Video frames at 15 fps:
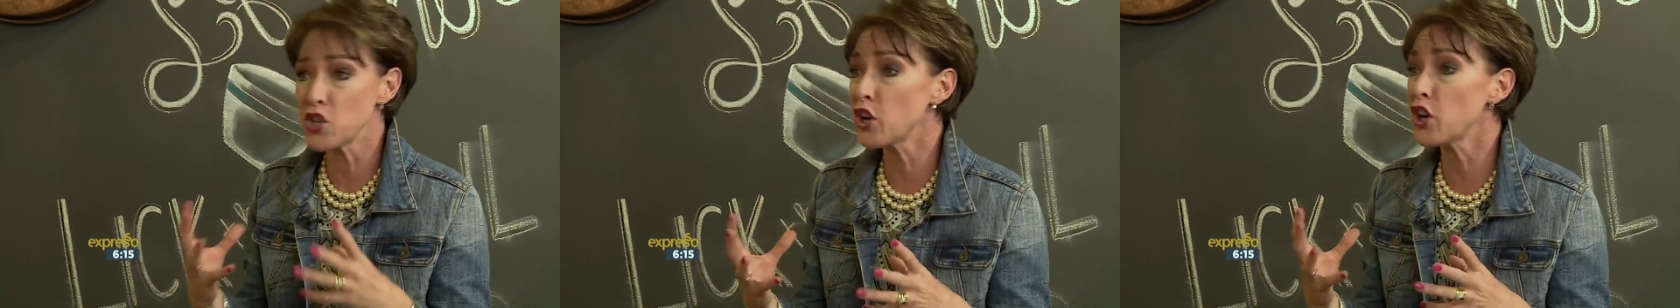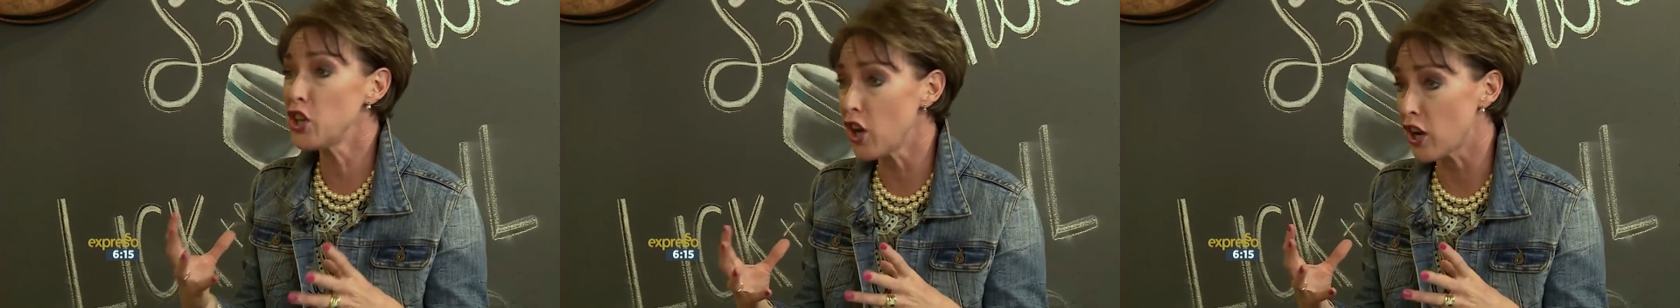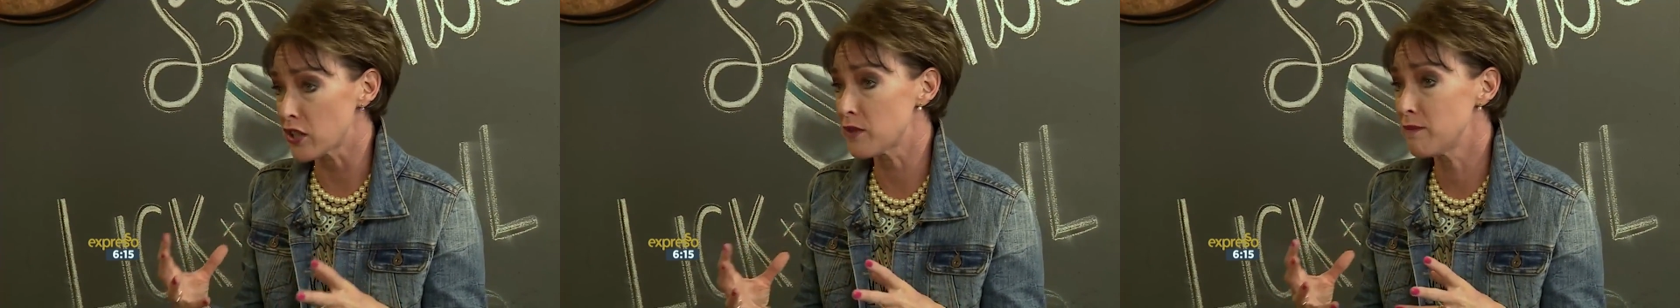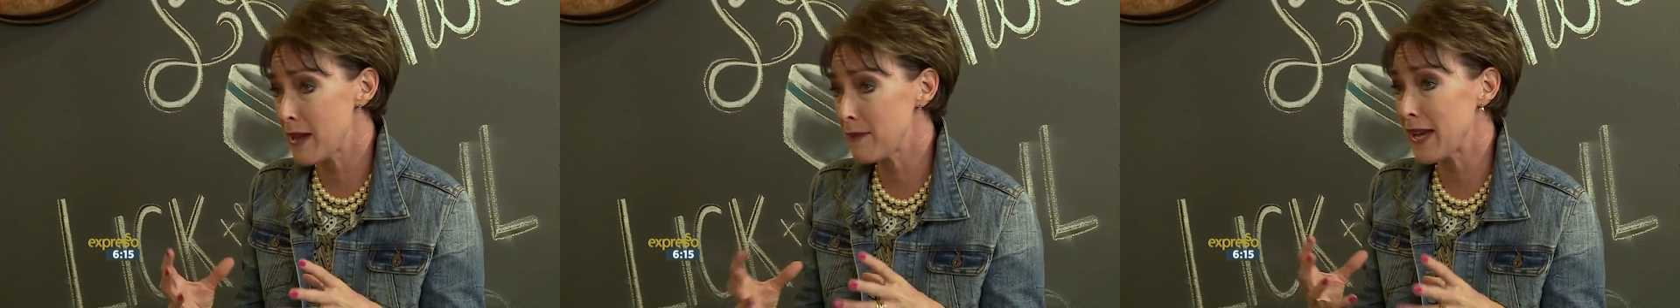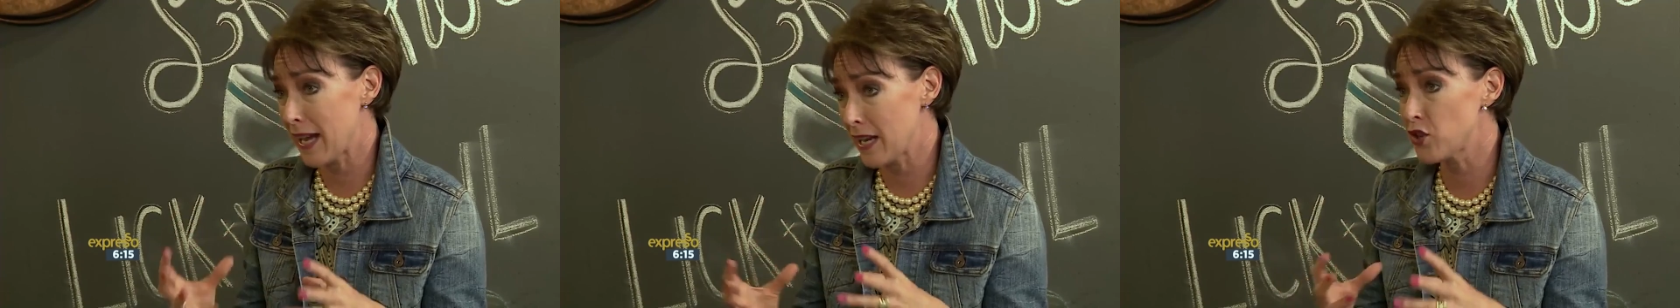It's not a
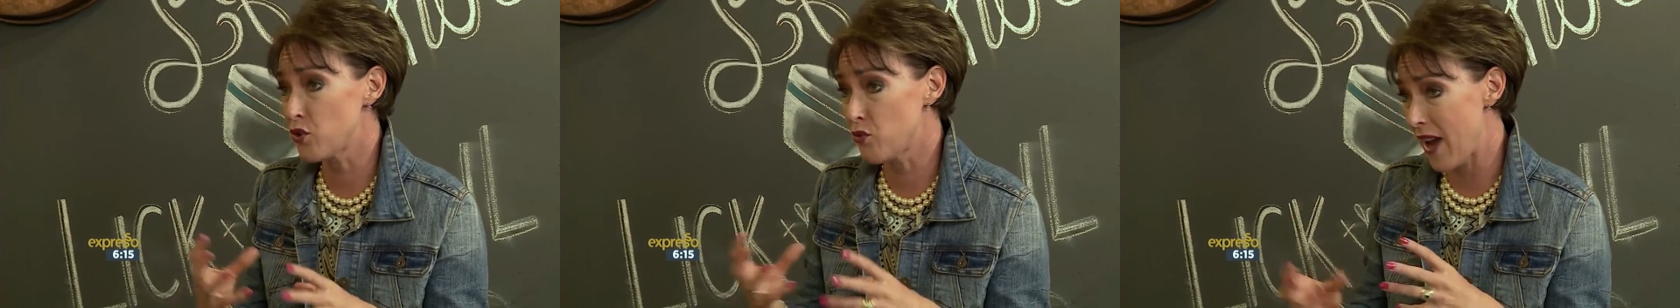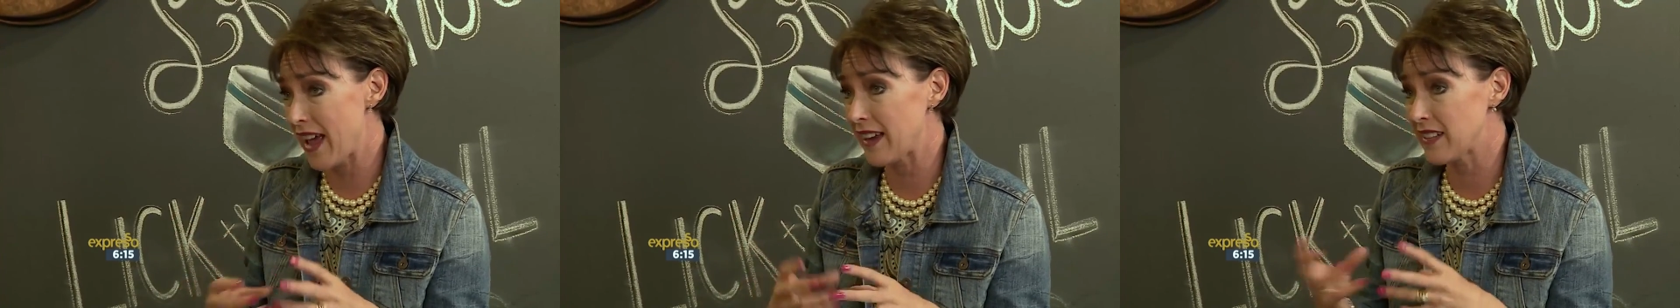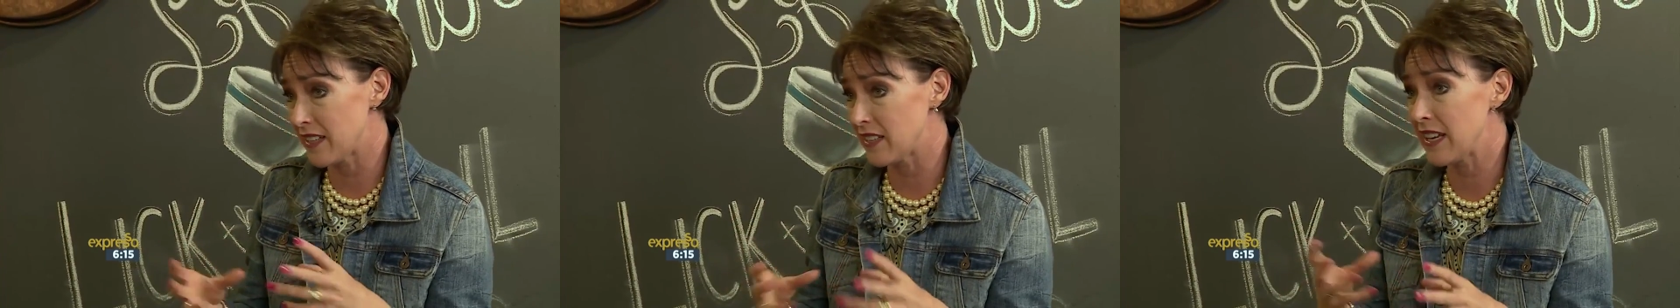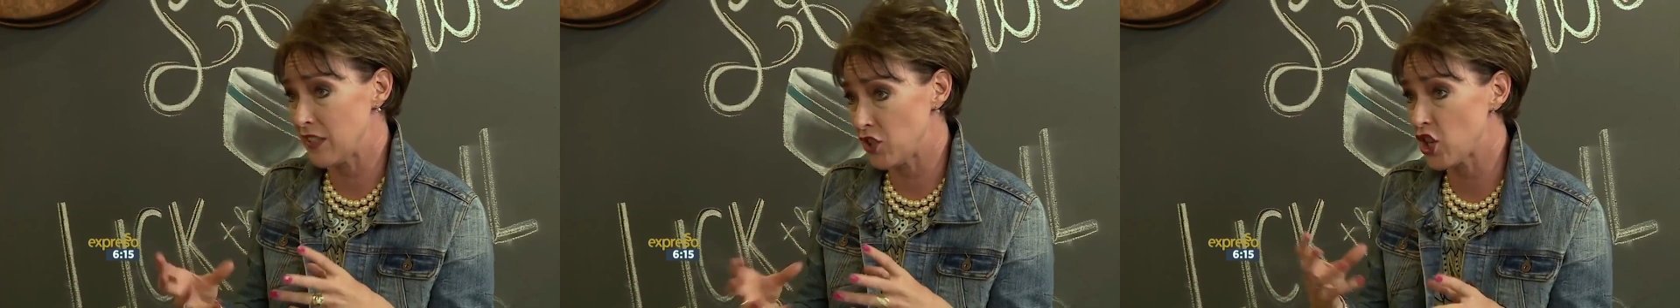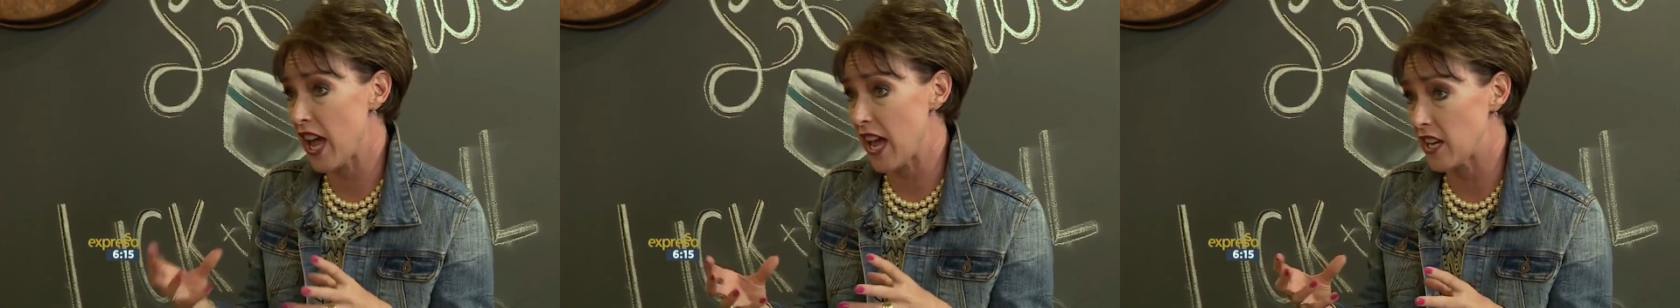lot, maybe 100 Rand
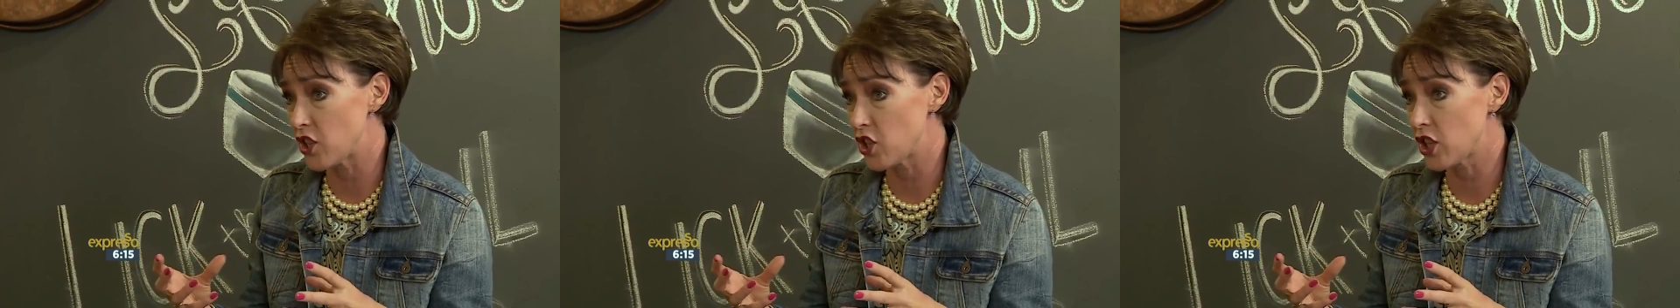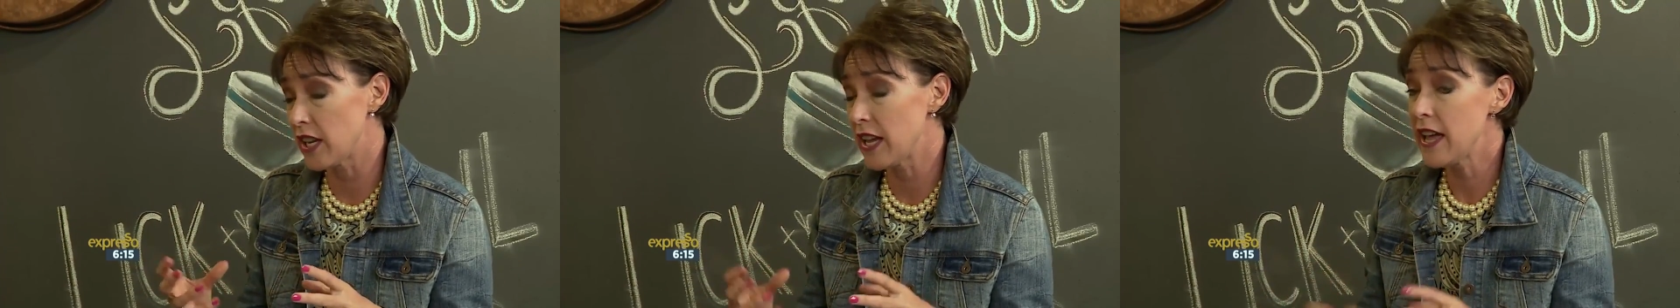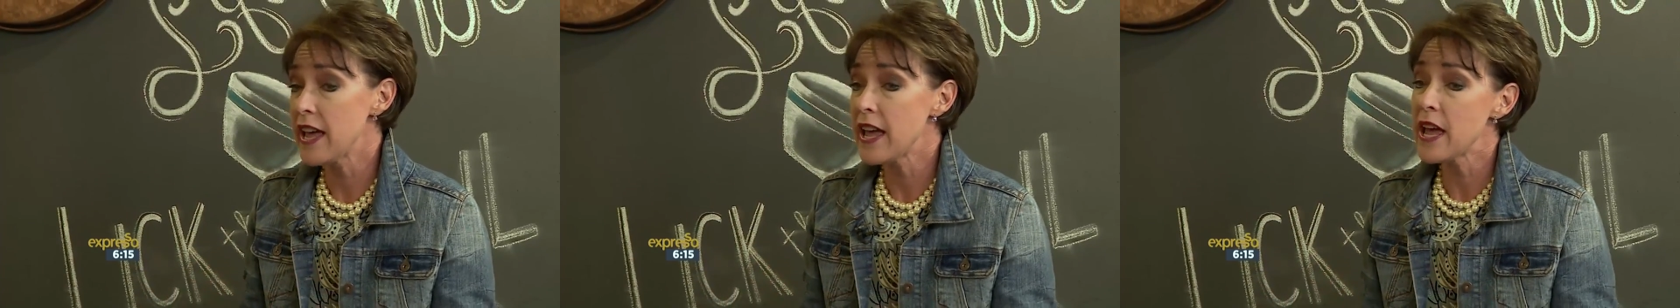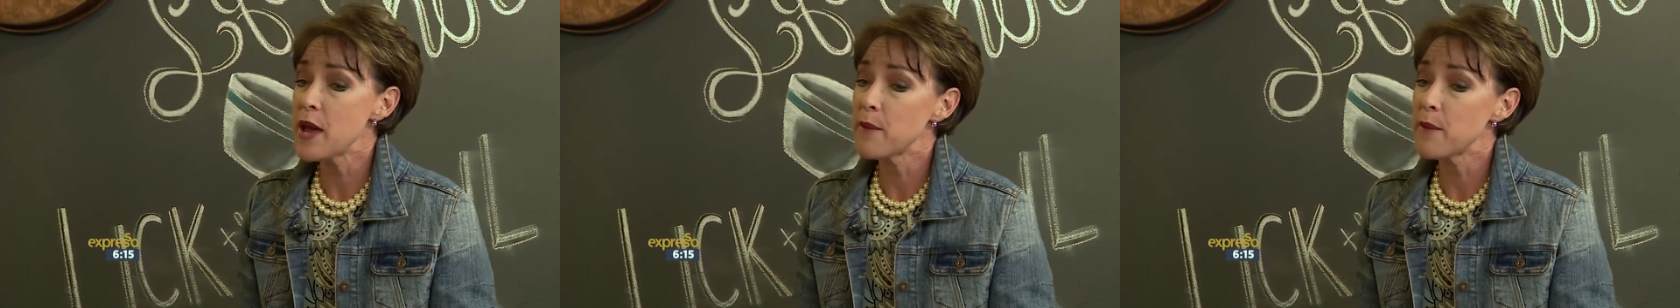in change.